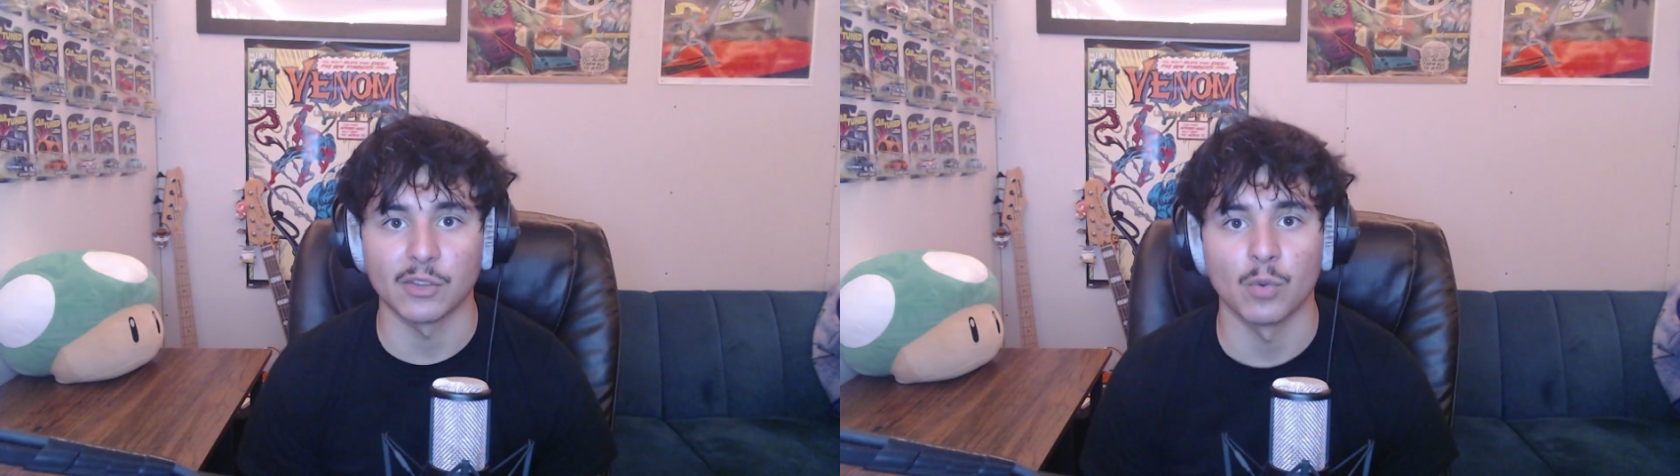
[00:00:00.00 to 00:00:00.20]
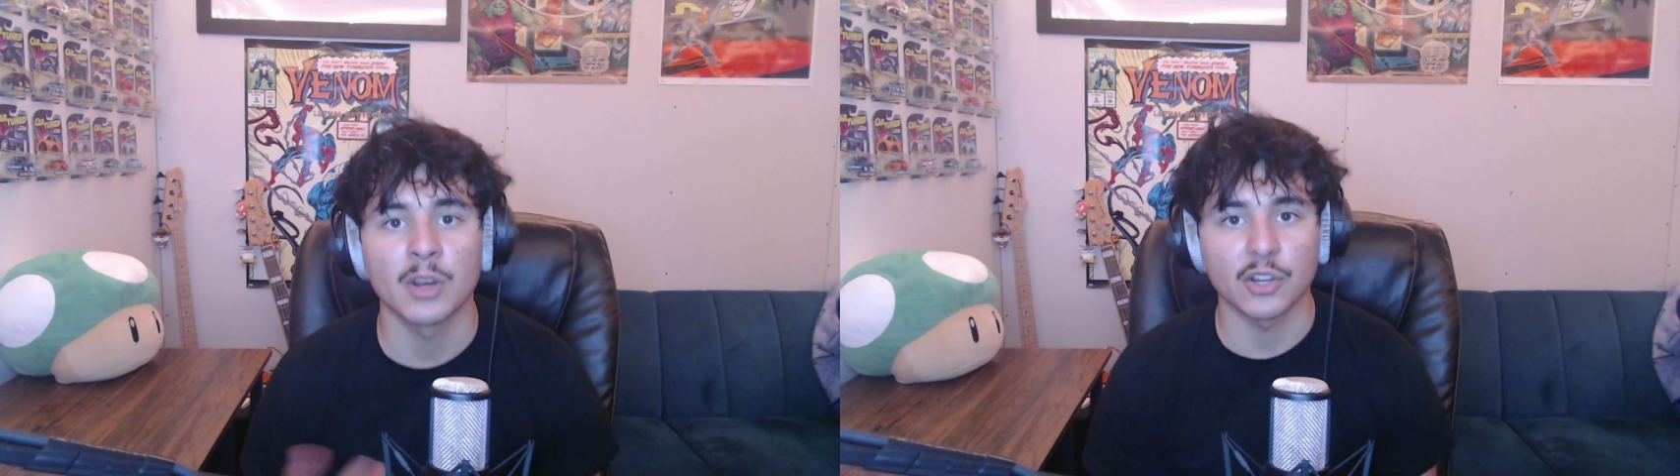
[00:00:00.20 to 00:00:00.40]

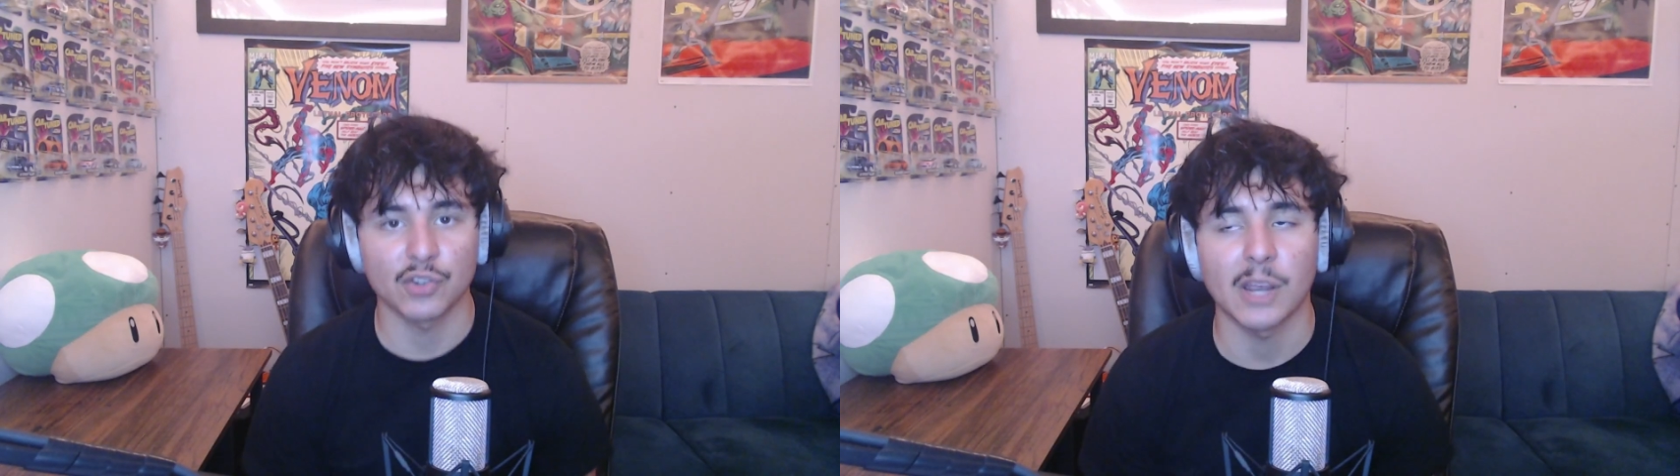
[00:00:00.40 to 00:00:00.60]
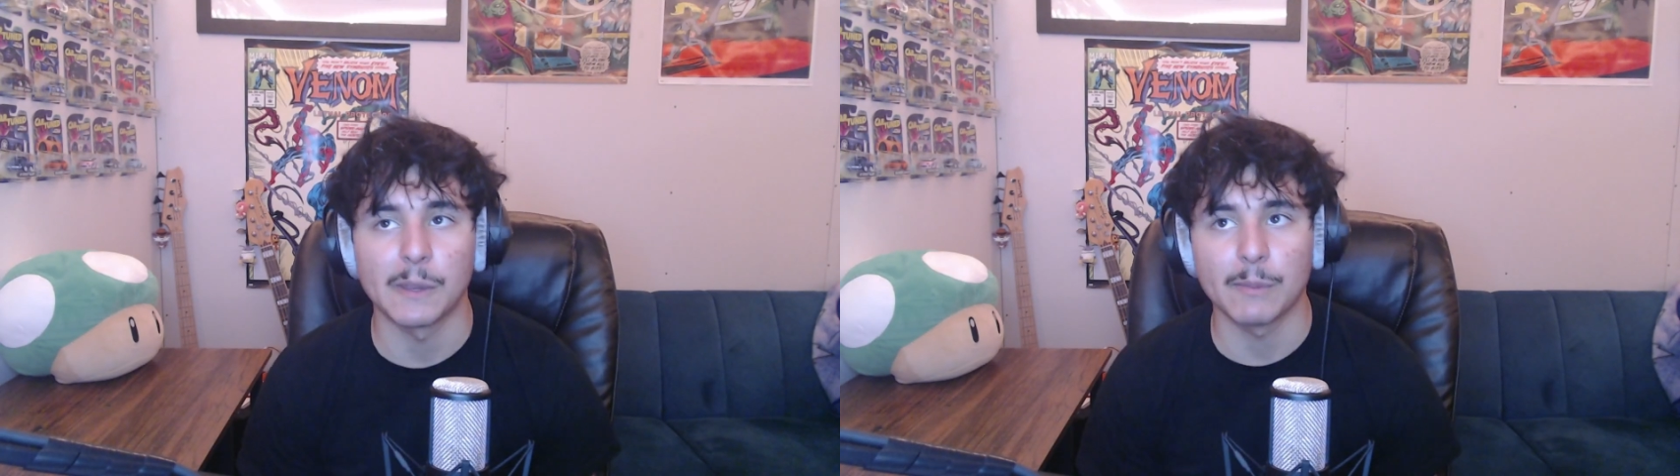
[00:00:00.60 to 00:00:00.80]
You want to
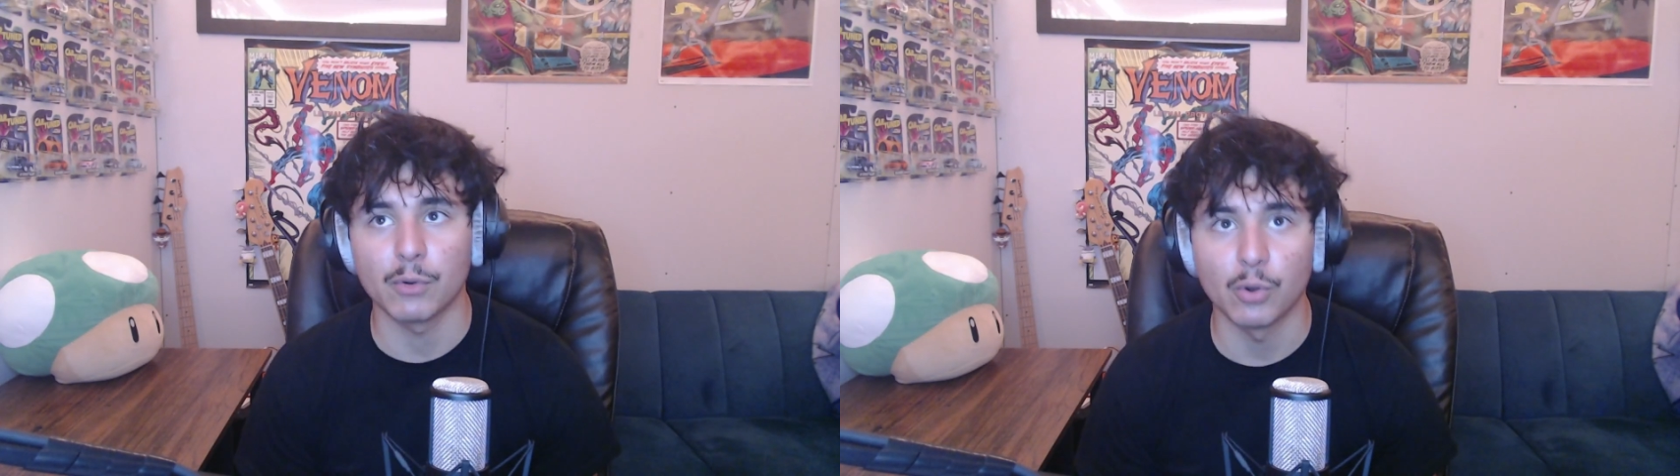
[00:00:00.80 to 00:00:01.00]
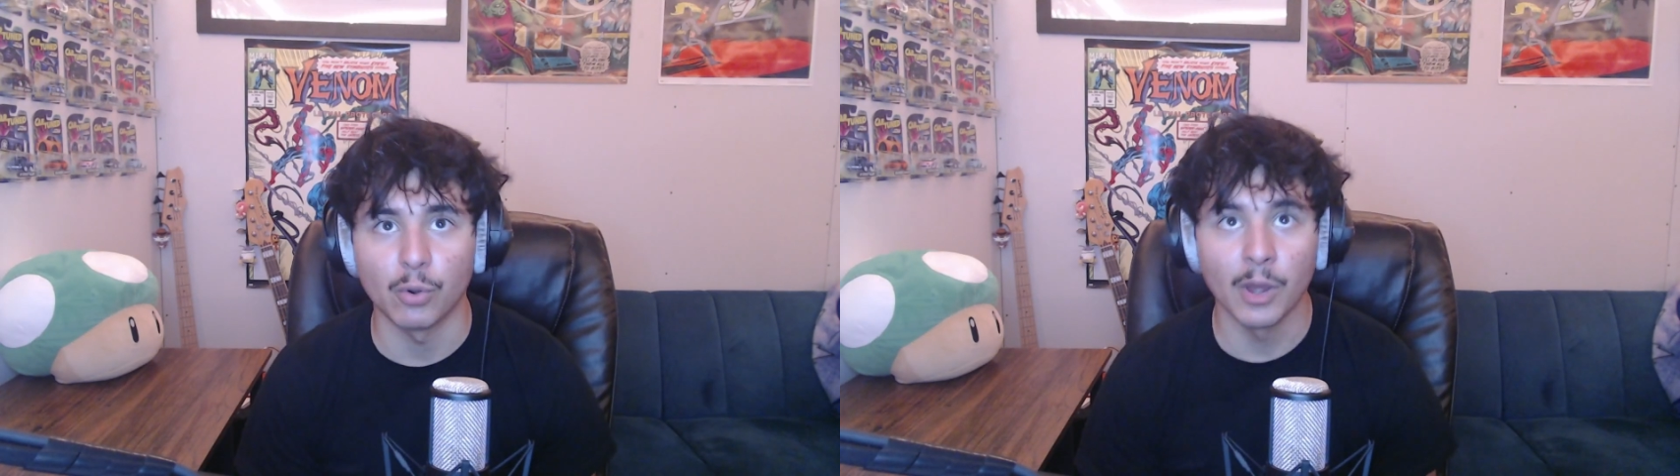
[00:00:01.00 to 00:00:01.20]
attract people
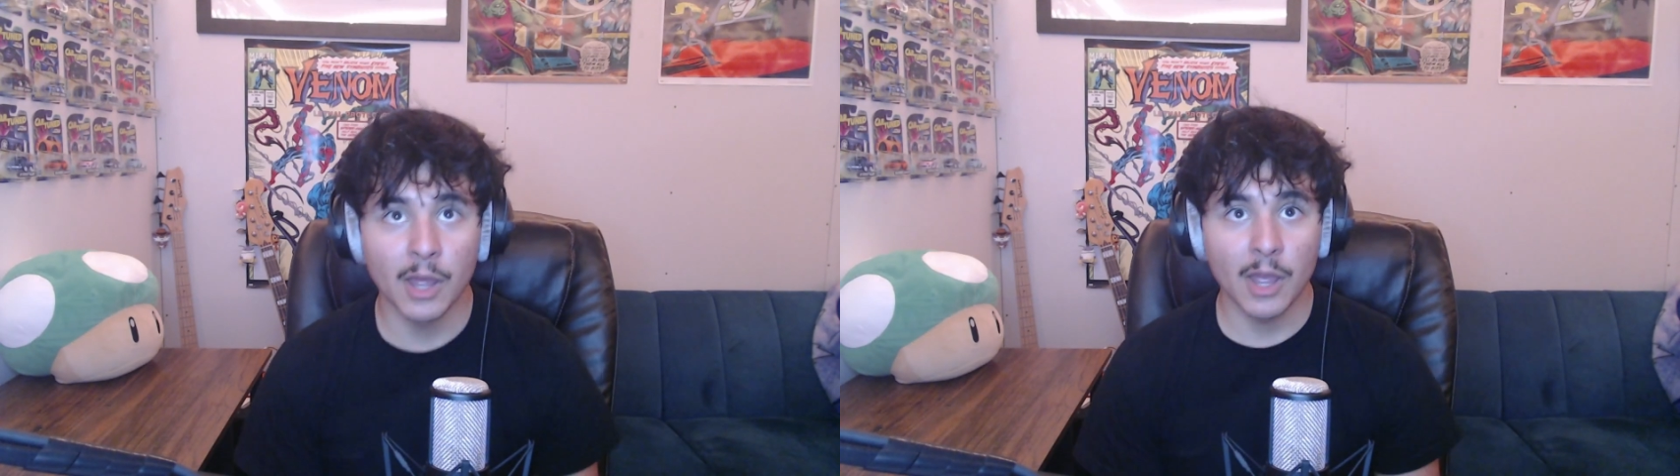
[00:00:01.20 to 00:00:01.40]
who